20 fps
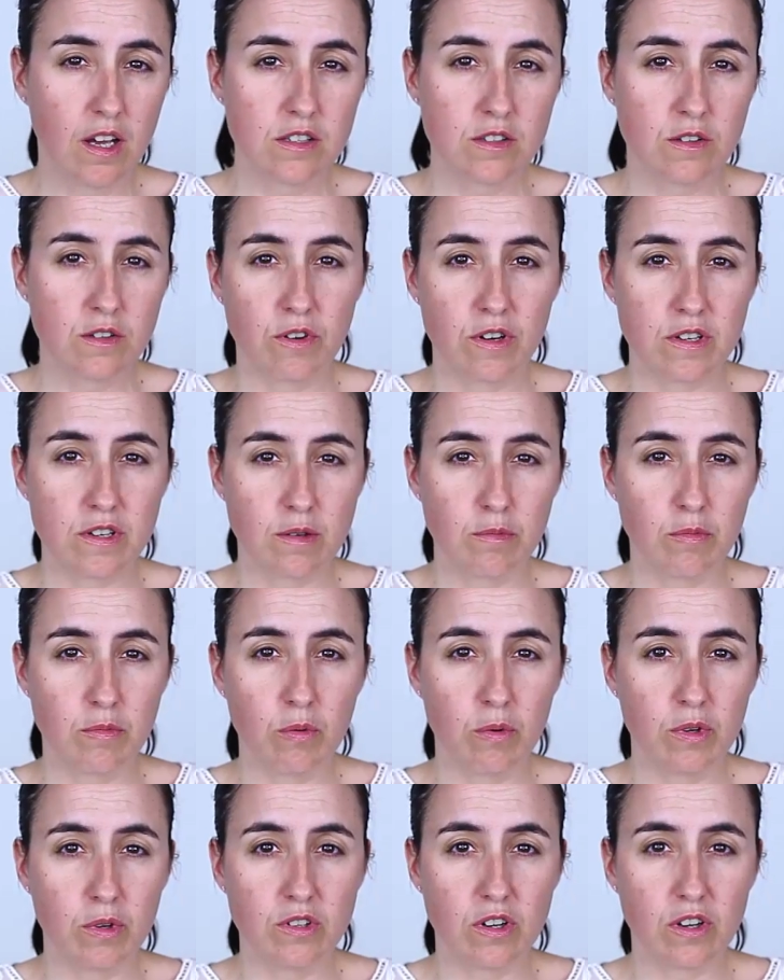So, for
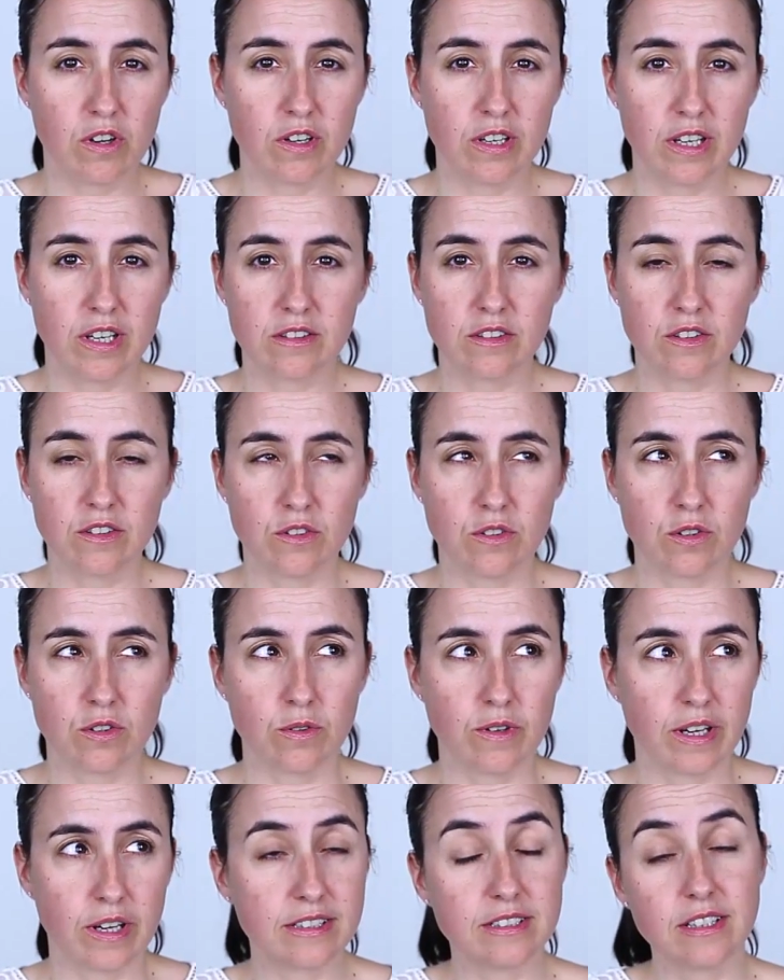example, when you're connecting
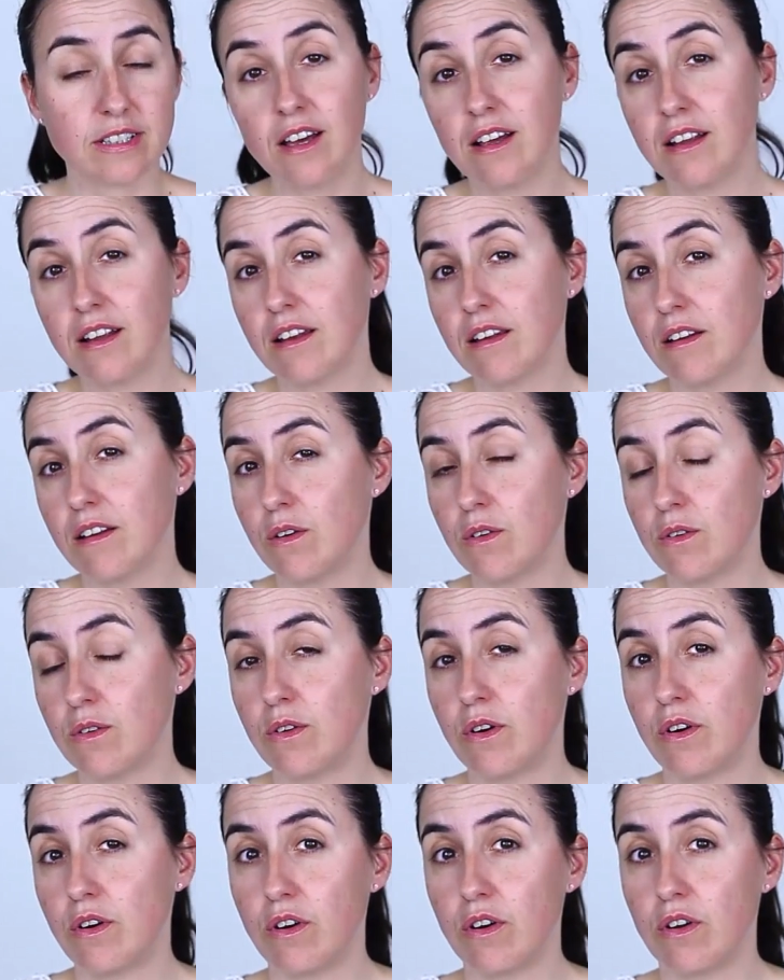to Excel
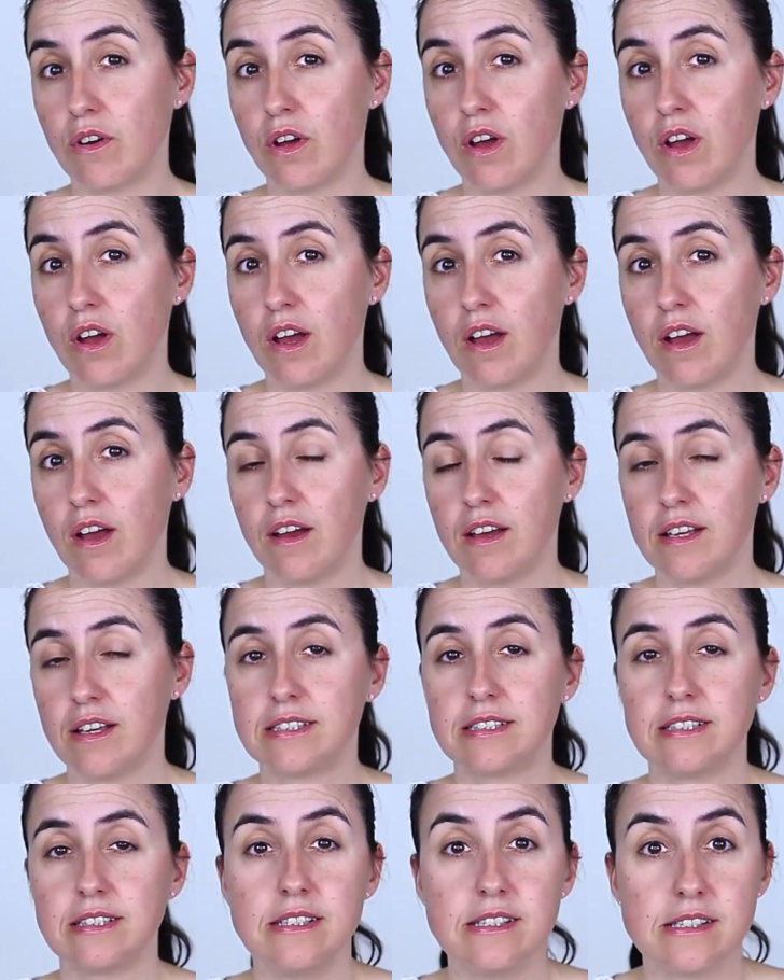or
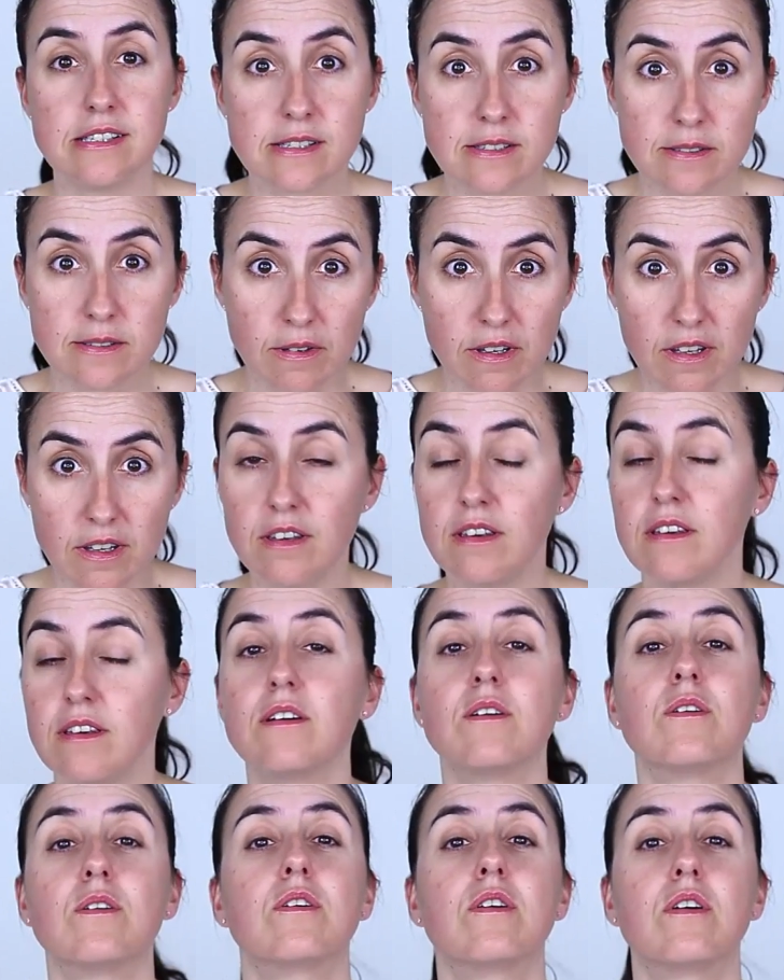
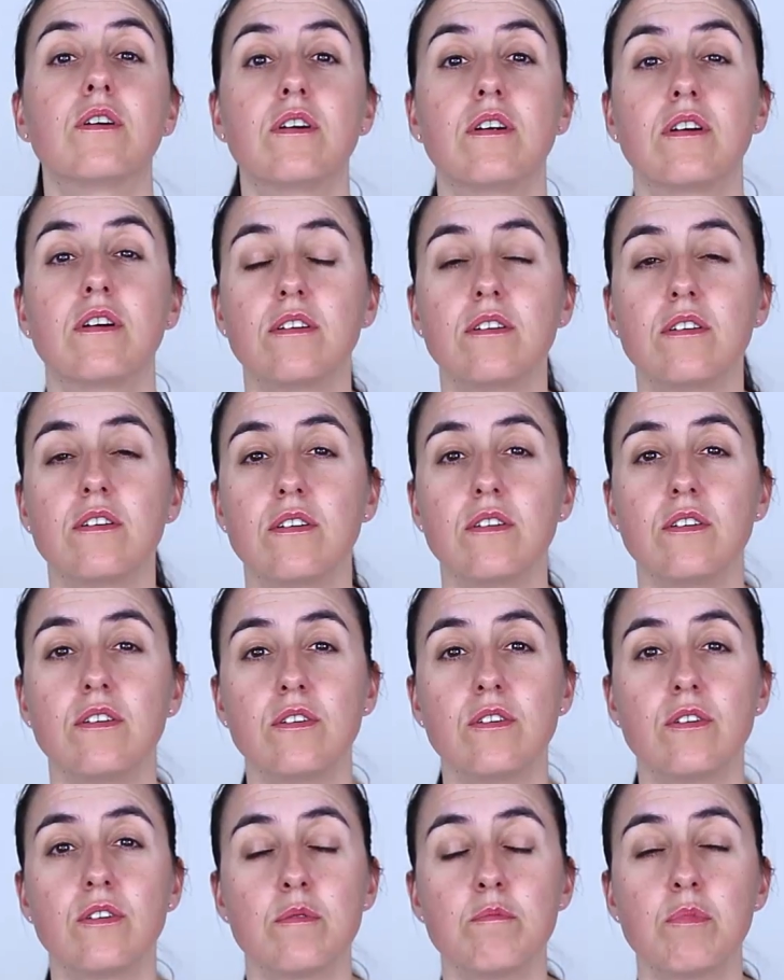CSV or
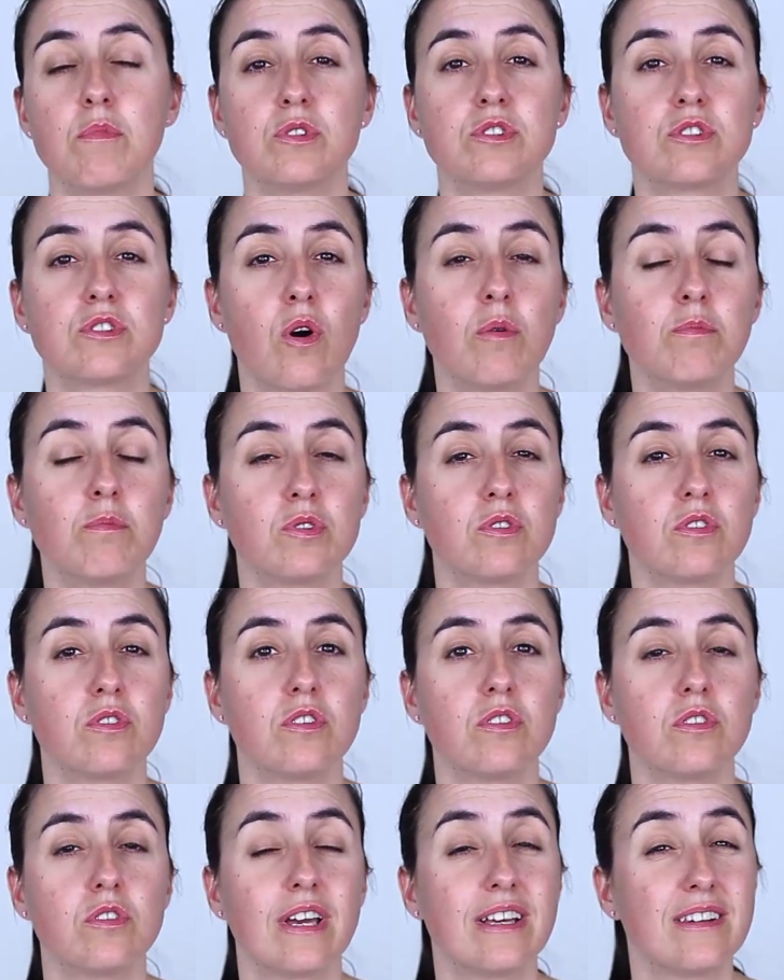you know the most
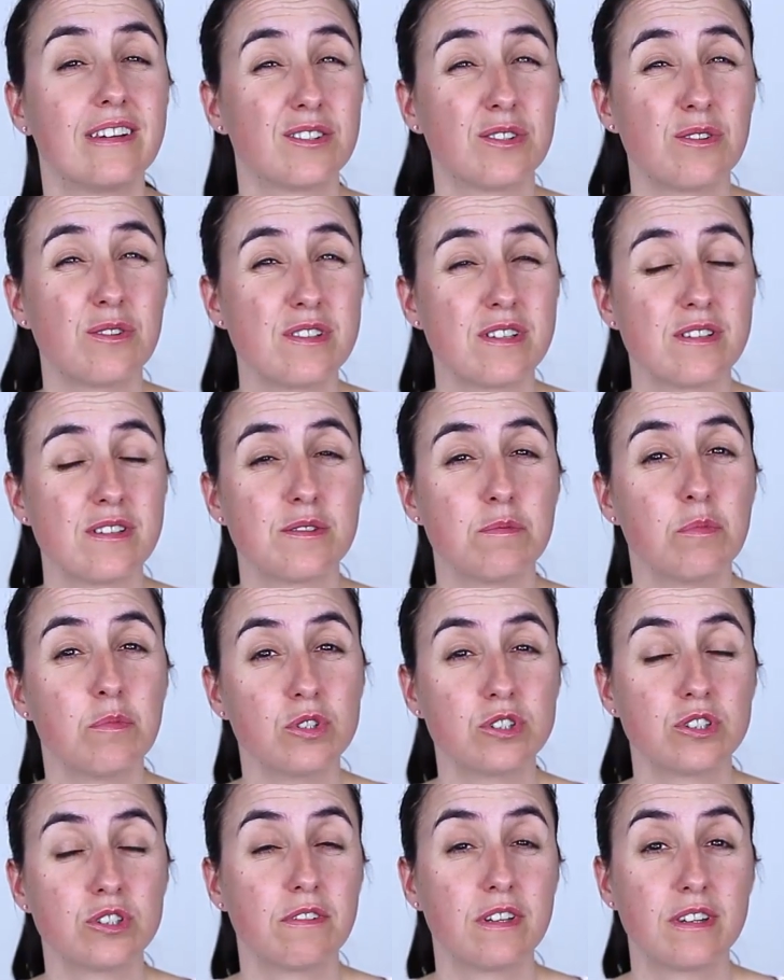common data sources,
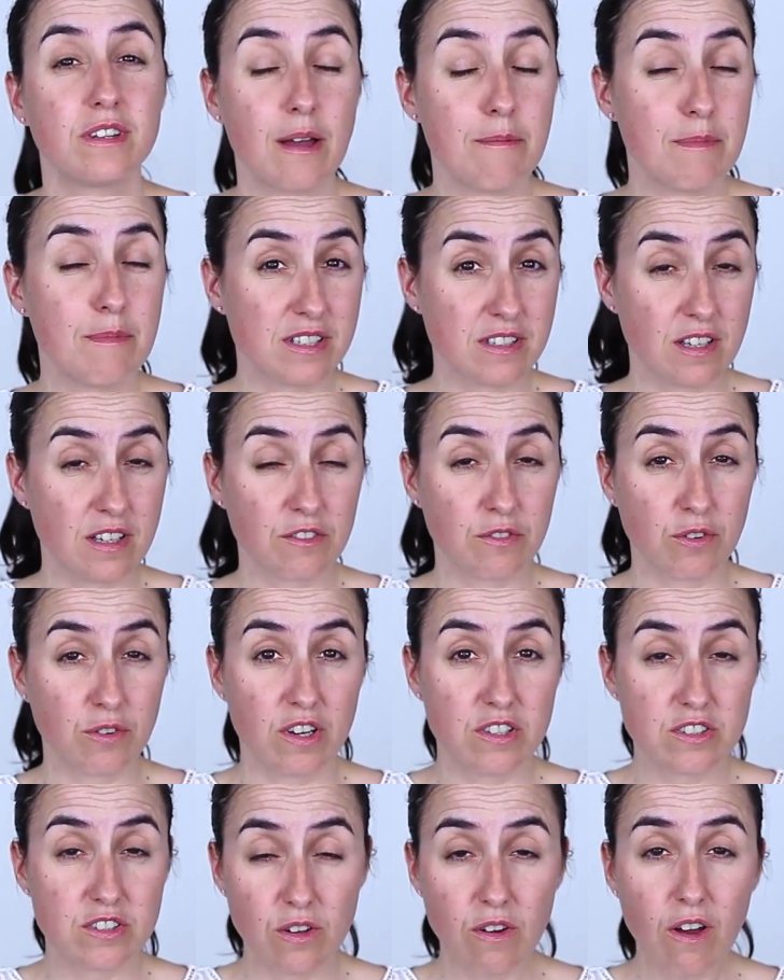most of the time, except
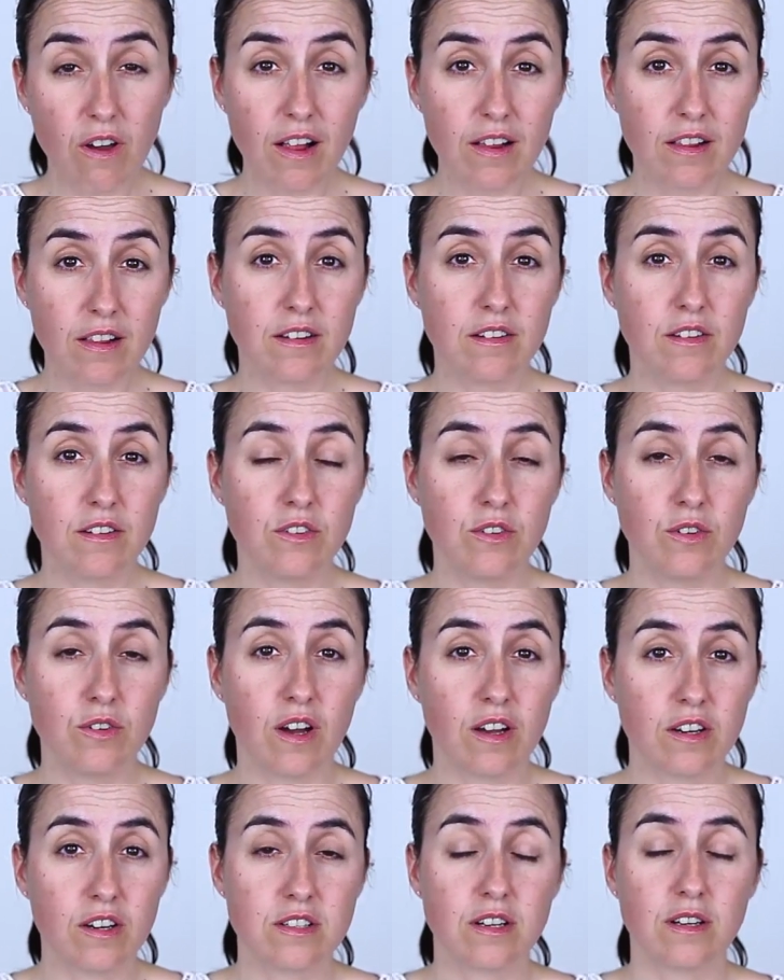for SQL, you
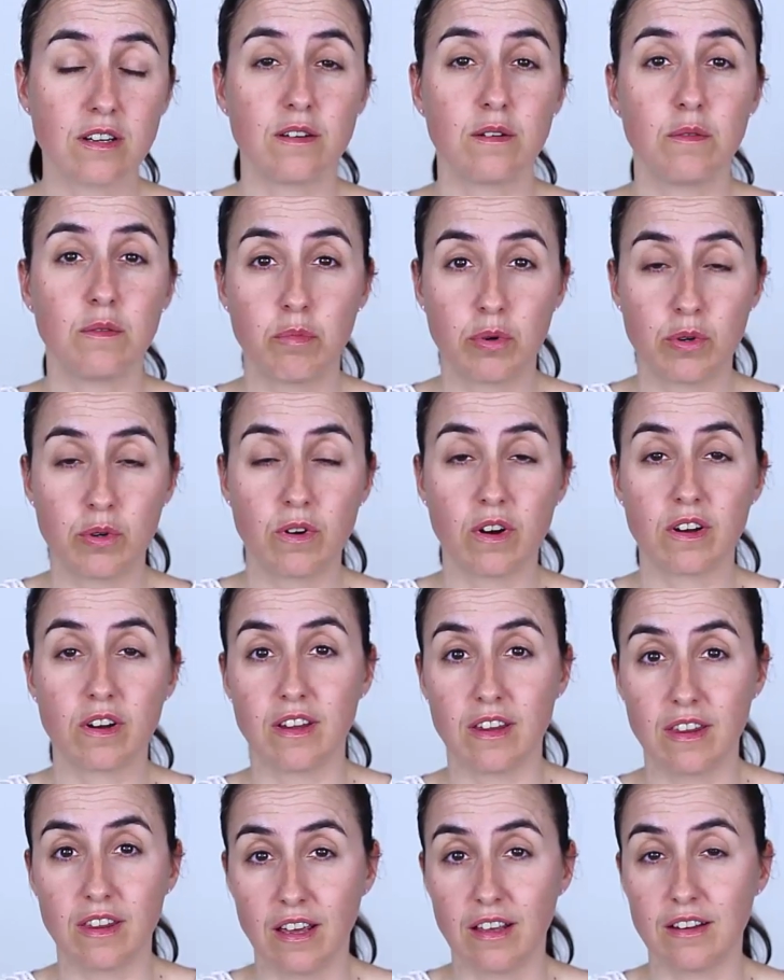actually import
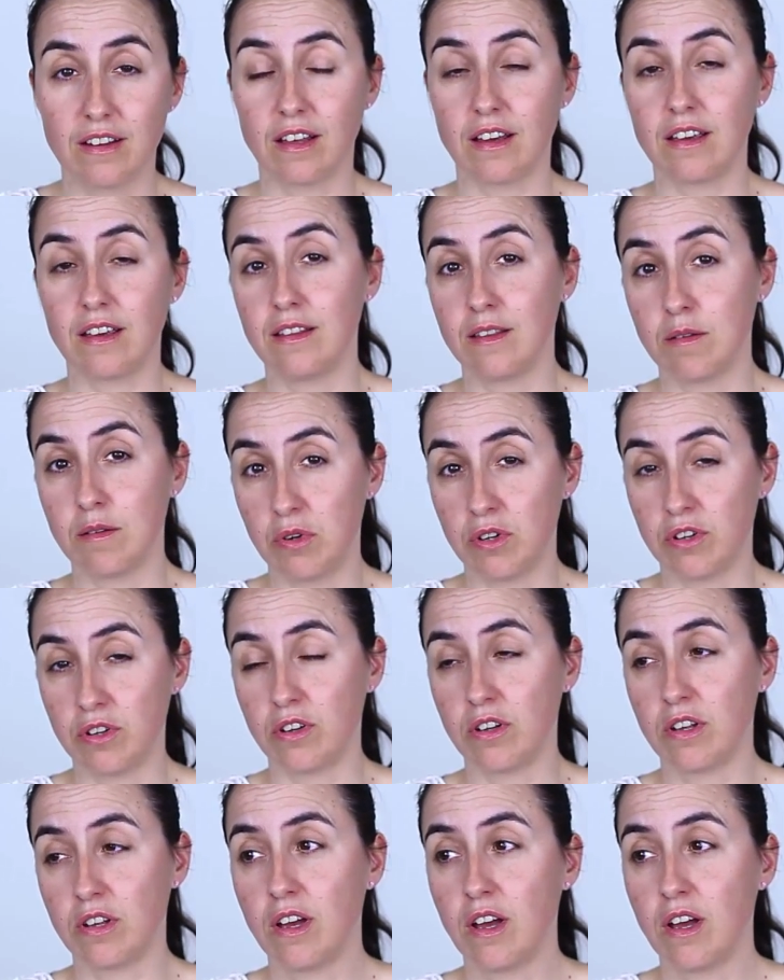the data in the model.